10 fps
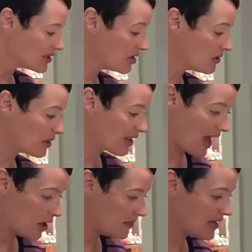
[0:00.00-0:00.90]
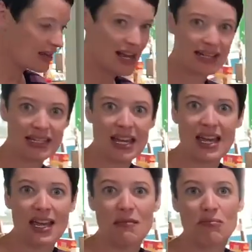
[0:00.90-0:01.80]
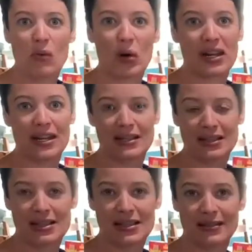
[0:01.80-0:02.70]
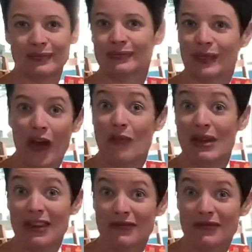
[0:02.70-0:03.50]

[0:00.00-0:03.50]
So that'll be like 10 mornings of meat